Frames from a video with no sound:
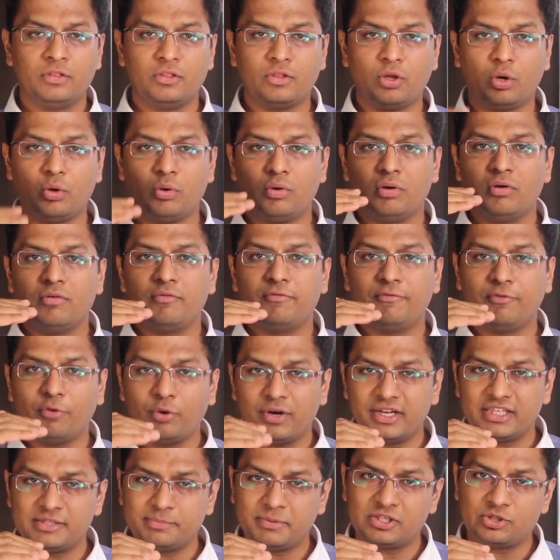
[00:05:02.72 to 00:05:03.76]
Now,
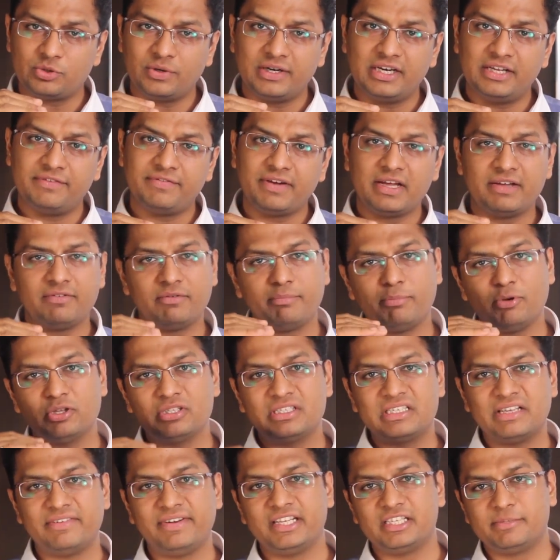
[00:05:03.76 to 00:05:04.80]
4x plus 25 upon
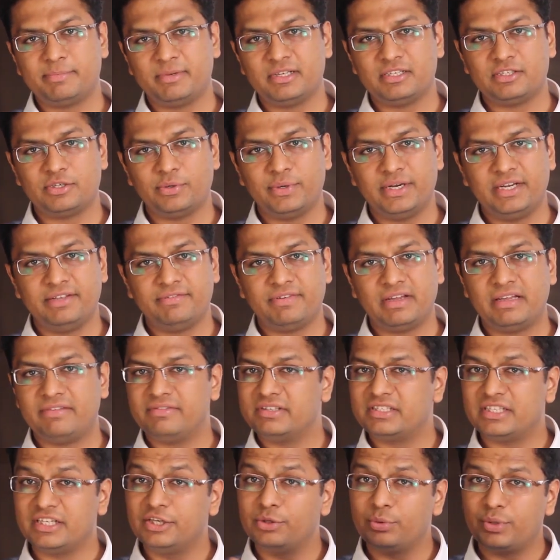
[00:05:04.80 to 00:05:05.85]
7x plus 25
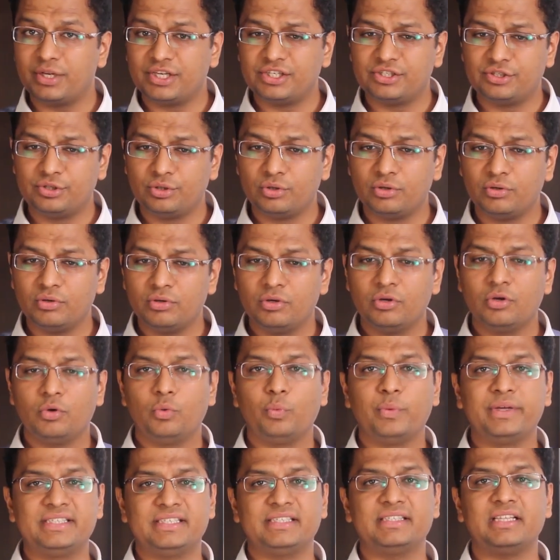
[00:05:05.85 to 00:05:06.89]
is the new ratio,
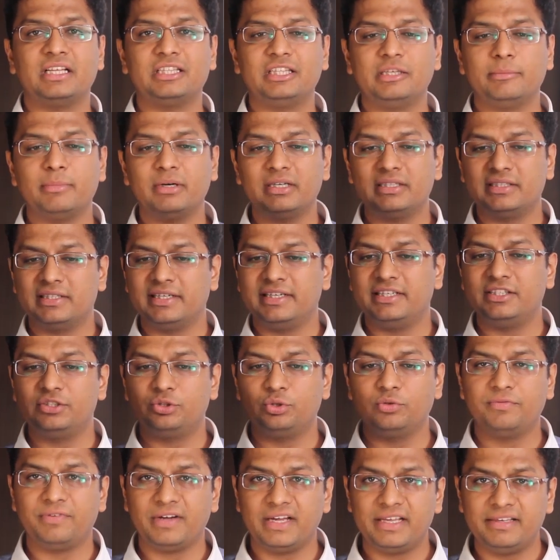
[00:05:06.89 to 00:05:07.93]
which is nothing but 3
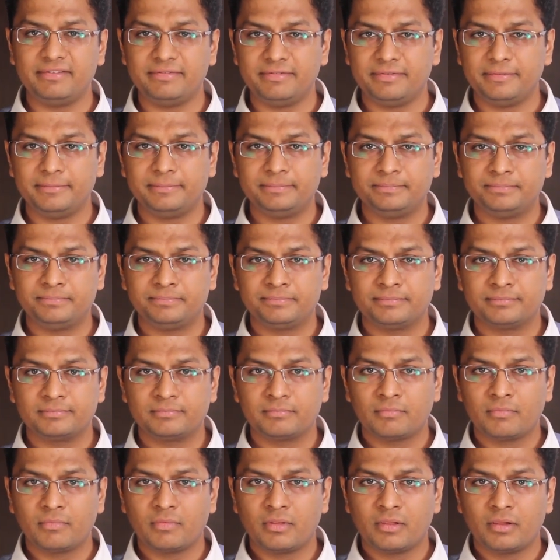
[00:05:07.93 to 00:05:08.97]
to 5.
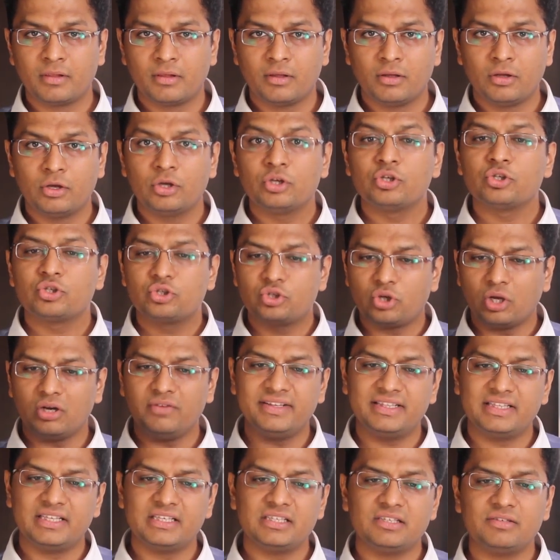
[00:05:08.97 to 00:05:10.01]

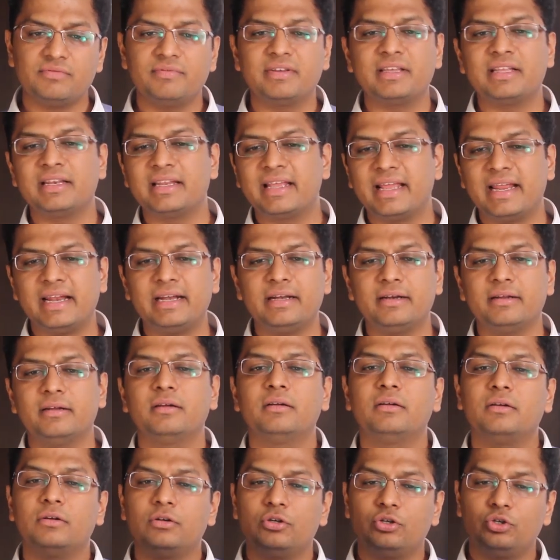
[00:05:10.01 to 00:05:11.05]
Solving this, we can get
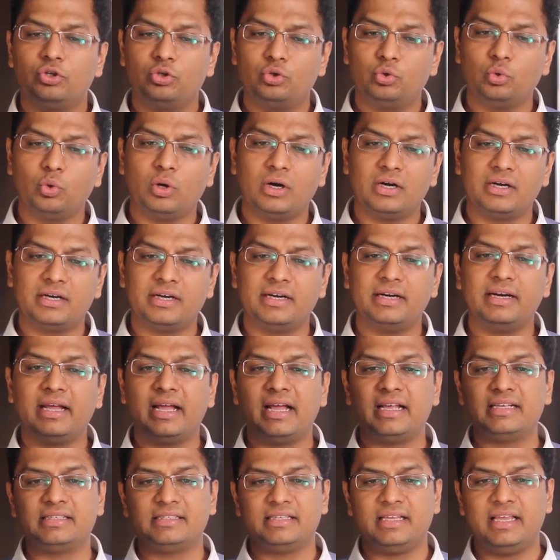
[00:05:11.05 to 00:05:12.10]
200
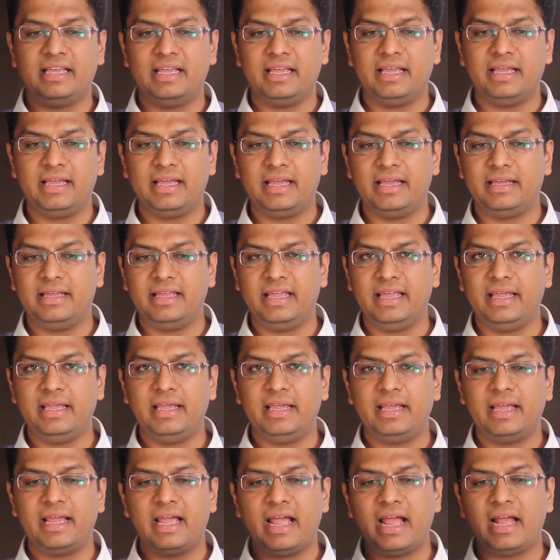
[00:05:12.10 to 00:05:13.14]
as
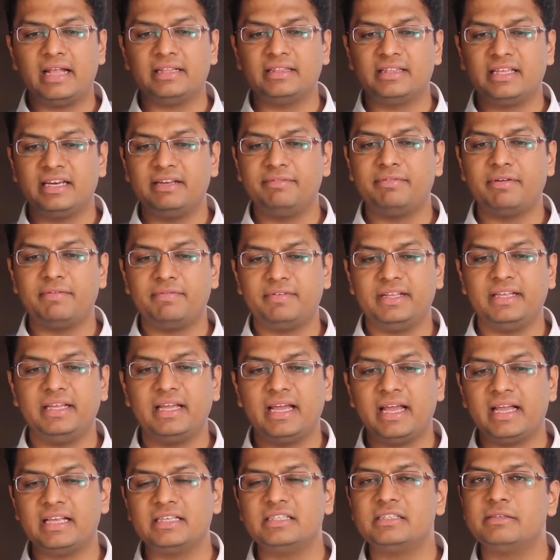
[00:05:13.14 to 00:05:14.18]
A and 350
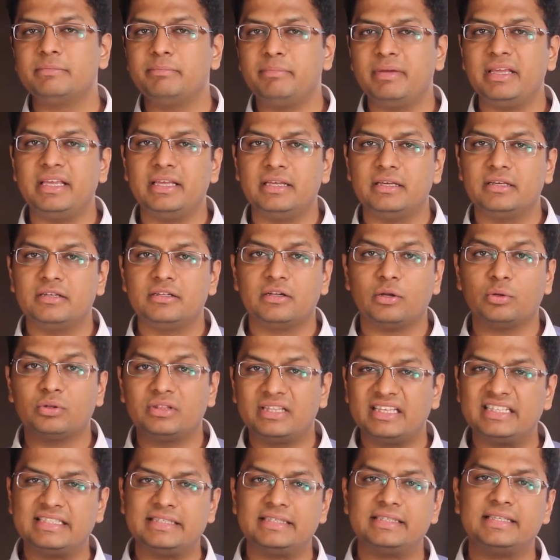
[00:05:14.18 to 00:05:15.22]
as B. Now,
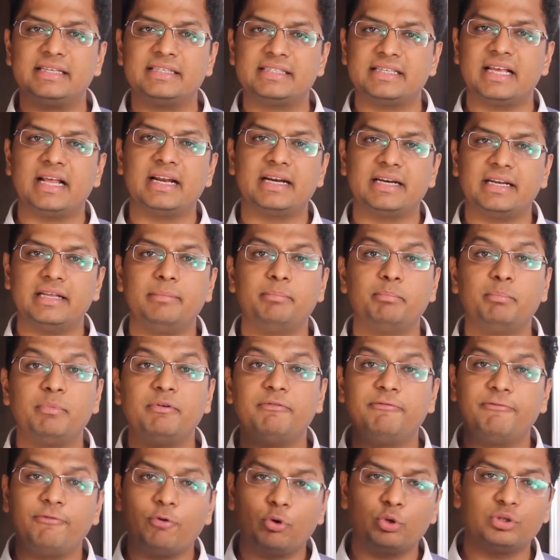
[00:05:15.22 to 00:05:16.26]
this is the salary
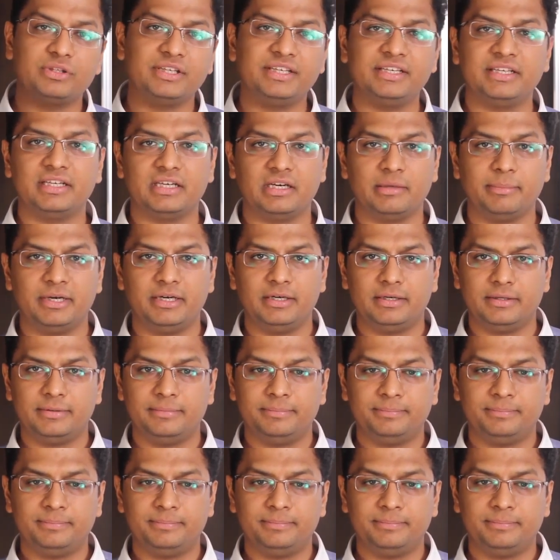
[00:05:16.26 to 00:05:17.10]
before the increment.